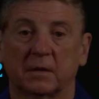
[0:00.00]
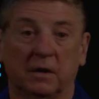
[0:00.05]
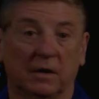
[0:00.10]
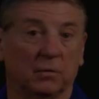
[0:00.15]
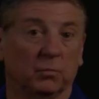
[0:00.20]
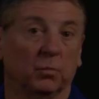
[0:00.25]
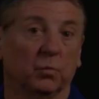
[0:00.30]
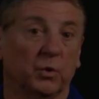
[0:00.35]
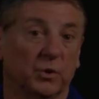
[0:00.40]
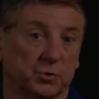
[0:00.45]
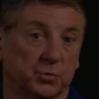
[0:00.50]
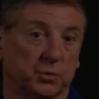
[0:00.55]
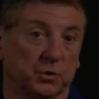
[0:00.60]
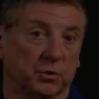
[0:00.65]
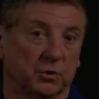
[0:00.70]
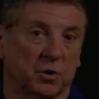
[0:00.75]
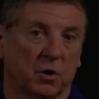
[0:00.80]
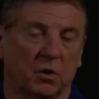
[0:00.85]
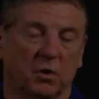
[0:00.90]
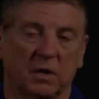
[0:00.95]
which
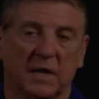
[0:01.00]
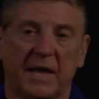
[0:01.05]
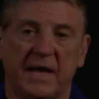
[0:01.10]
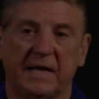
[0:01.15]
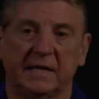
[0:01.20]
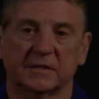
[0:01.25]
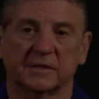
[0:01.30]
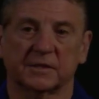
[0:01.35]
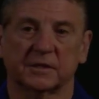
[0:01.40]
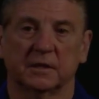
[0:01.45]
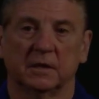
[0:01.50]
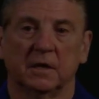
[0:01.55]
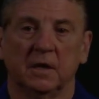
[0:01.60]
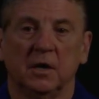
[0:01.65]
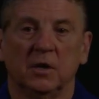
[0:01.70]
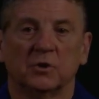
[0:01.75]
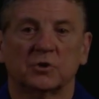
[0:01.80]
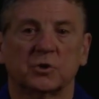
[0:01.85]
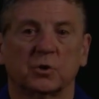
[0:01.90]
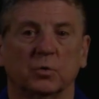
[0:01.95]
we'll call s.
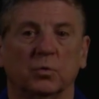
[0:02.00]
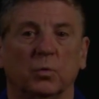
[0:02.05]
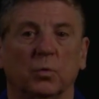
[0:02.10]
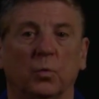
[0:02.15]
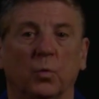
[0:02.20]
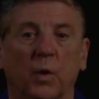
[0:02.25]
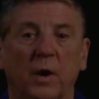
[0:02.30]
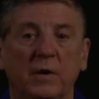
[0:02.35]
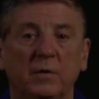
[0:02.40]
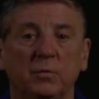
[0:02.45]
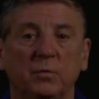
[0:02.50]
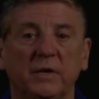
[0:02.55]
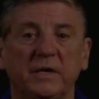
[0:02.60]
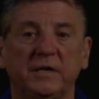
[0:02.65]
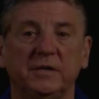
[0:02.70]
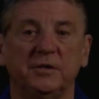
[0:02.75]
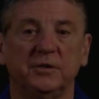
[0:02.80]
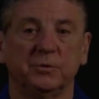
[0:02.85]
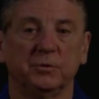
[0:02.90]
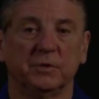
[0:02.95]
So when we
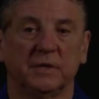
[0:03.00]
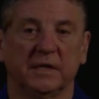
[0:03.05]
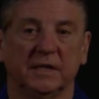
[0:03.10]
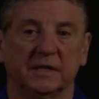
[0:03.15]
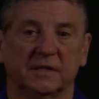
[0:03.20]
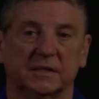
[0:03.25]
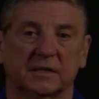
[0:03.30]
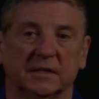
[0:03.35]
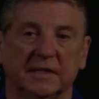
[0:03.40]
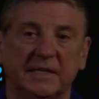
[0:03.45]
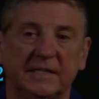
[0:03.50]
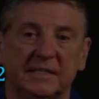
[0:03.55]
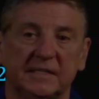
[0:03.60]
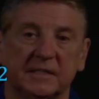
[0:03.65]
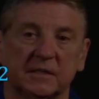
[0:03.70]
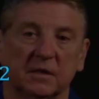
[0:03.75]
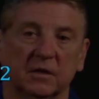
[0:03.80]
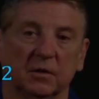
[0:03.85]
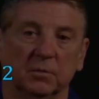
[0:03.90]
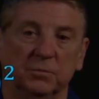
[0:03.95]
do this,
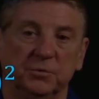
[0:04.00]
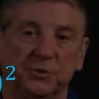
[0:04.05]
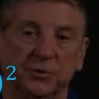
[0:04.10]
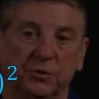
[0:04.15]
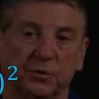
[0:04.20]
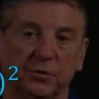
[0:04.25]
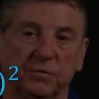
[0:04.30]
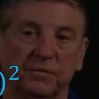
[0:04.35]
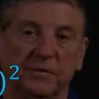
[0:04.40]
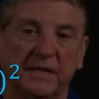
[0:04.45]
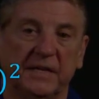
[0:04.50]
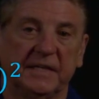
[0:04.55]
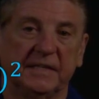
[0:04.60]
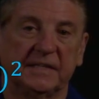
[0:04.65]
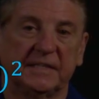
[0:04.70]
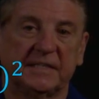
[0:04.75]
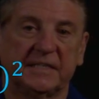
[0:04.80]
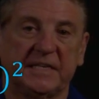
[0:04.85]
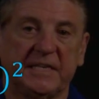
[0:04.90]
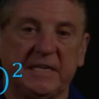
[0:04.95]
let's observe that
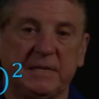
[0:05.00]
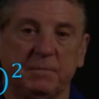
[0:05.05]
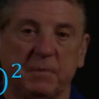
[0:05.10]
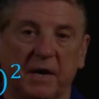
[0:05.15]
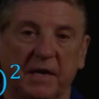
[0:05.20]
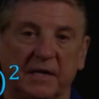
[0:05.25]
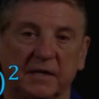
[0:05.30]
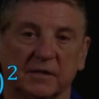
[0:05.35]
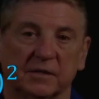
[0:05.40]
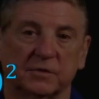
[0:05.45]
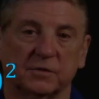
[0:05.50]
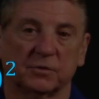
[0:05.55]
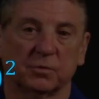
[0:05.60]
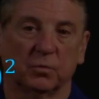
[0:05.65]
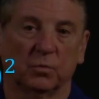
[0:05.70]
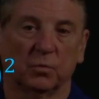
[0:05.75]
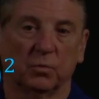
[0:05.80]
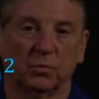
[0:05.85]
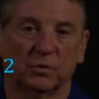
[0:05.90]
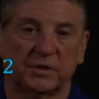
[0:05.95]
t minus
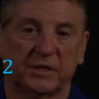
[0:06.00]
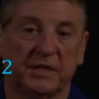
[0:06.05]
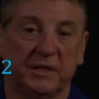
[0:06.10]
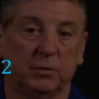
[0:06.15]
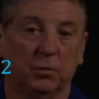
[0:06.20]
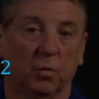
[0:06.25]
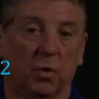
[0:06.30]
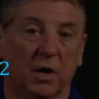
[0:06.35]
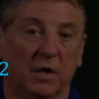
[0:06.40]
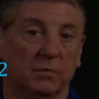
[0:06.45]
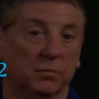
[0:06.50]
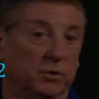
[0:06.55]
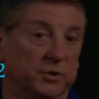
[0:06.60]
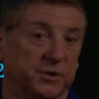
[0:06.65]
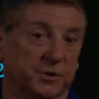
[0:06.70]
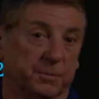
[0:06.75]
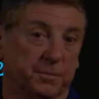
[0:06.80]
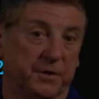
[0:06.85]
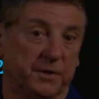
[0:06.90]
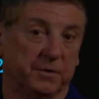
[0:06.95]
t1, which
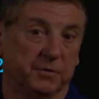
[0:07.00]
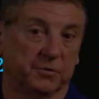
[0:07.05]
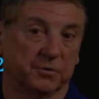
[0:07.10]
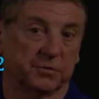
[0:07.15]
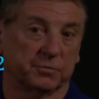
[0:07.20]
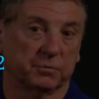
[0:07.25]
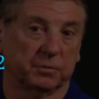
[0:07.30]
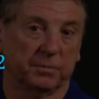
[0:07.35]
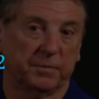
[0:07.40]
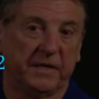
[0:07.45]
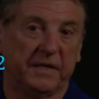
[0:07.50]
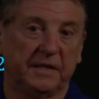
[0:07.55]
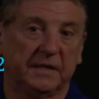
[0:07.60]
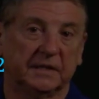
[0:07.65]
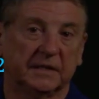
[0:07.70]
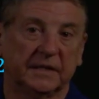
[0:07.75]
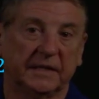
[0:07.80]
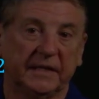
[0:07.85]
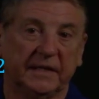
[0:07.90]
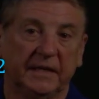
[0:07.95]
appears
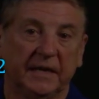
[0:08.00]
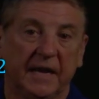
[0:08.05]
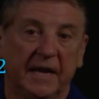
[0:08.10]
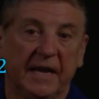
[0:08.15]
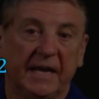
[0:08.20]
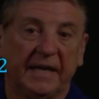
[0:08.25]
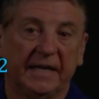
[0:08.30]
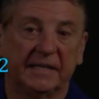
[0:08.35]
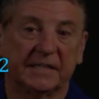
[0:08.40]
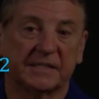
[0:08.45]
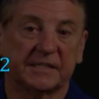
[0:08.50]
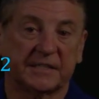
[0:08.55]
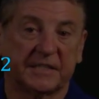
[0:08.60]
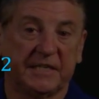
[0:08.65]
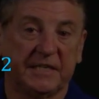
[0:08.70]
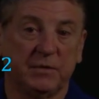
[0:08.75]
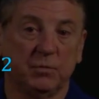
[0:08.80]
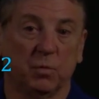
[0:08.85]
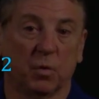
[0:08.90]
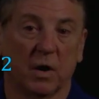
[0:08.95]
repeatedly, is
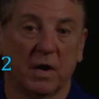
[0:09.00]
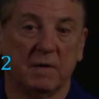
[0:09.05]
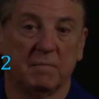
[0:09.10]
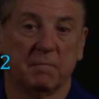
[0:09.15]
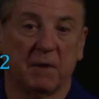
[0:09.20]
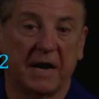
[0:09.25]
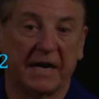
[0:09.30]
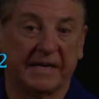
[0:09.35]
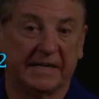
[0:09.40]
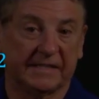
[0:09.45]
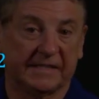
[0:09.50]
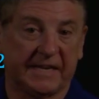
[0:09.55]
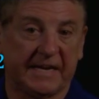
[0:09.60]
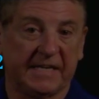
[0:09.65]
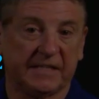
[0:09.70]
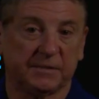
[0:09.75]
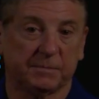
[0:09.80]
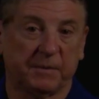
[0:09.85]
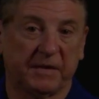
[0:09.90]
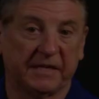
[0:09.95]
t1 minus
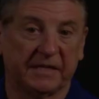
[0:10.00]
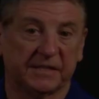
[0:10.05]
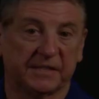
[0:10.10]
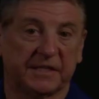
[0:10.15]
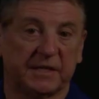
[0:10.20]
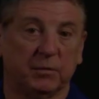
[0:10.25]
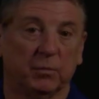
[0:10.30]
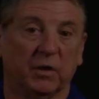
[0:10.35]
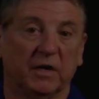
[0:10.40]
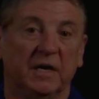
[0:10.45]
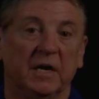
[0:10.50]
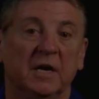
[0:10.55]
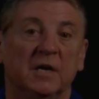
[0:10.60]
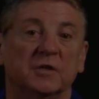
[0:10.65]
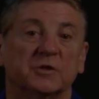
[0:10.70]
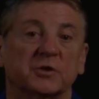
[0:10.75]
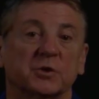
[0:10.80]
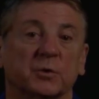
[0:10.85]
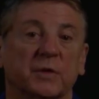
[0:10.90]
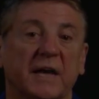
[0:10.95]
t1.
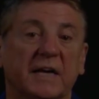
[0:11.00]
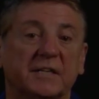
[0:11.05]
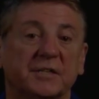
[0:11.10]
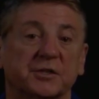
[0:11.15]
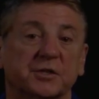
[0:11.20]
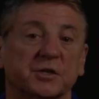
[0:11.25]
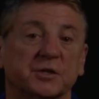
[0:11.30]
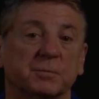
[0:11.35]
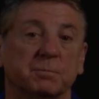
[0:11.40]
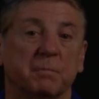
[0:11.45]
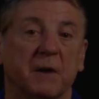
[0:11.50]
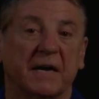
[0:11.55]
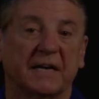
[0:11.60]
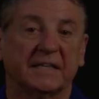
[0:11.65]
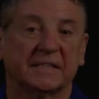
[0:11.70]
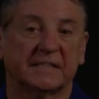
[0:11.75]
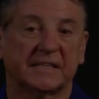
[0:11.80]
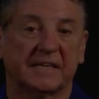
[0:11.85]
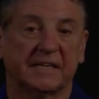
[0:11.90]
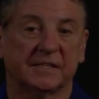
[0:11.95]
So that's just
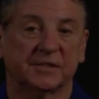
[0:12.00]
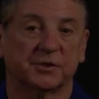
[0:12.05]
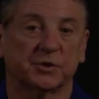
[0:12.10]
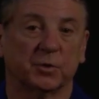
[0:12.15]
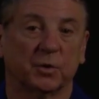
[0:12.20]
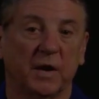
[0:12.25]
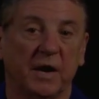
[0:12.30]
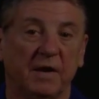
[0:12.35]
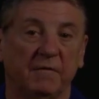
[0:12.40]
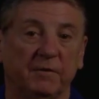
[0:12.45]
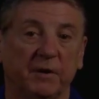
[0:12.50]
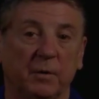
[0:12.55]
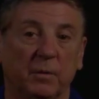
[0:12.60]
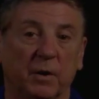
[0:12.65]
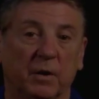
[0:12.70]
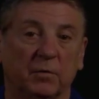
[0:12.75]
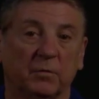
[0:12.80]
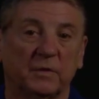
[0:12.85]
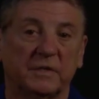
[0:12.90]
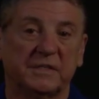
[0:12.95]
minus s. So
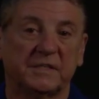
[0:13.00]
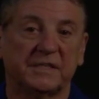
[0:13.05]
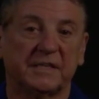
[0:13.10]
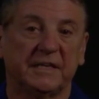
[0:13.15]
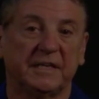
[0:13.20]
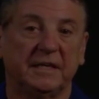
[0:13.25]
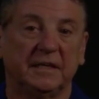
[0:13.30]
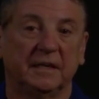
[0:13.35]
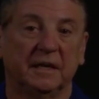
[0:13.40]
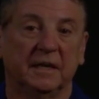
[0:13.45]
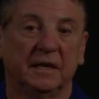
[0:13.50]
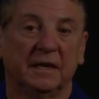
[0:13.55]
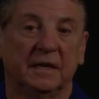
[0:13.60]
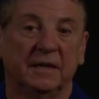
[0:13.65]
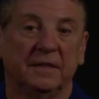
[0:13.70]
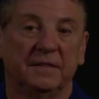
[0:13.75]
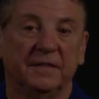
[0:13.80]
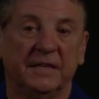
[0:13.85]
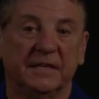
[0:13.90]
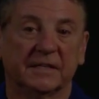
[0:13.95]
everywhere we see
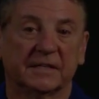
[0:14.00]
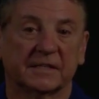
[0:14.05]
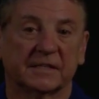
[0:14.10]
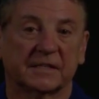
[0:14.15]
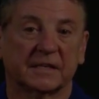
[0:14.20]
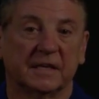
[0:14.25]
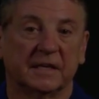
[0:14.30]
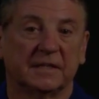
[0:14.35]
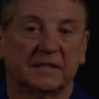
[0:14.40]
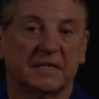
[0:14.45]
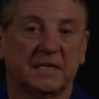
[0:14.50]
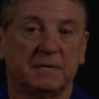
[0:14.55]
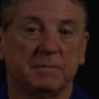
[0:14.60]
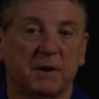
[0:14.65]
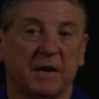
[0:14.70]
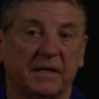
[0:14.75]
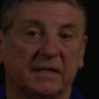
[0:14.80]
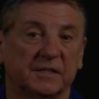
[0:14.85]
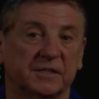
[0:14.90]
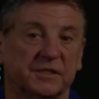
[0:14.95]
this t
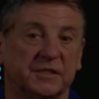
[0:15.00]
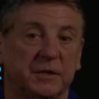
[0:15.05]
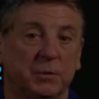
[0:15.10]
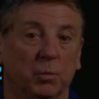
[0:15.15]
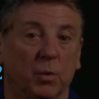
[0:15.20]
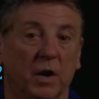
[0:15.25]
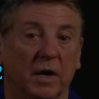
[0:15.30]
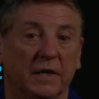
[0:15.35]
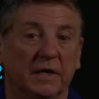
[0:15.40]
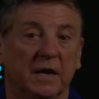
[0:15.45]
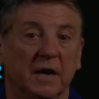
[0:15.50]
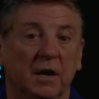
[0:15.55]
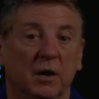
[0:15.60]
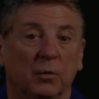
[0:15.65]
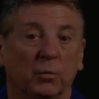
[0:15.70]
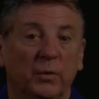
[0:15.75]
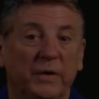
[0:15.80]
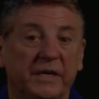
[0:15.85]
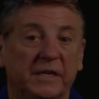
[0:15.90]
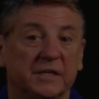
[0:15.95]
minus t1,
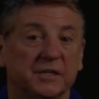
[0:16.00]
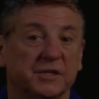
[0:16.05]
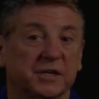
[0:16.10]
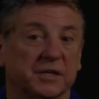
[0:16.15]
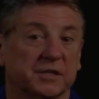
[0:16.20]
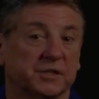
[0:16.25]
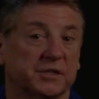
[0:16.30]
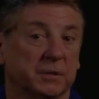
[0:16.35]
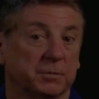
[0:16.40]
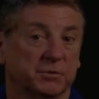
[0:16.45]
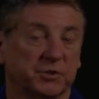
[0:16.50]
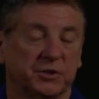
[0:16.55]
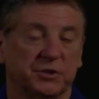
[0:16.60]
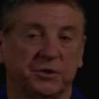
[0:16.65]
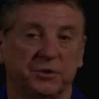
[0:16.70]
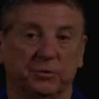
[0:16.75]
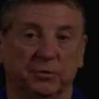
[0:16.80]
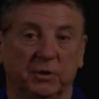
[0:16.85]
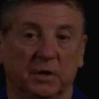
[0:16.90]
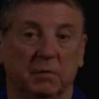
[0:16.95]
we can just
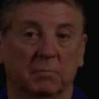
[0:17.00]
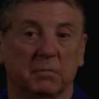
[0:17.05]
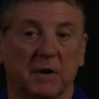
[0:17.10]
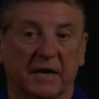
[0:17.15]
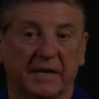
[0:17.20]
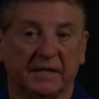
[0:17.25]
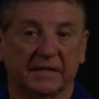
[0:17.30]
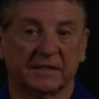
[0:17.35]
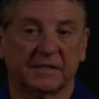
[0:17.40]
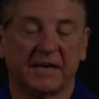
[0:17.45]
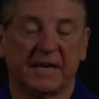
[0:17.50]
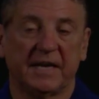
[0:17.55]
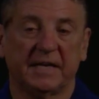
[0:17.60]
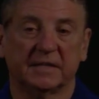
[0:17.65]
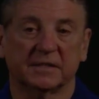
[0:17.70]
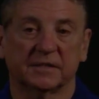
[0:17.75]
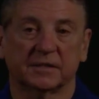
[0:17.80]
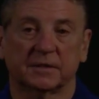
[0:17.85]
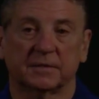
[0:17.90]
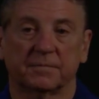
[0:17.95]
substitute a minus
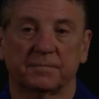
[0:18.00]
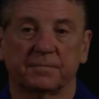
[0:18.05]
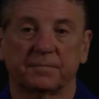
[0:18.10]
s.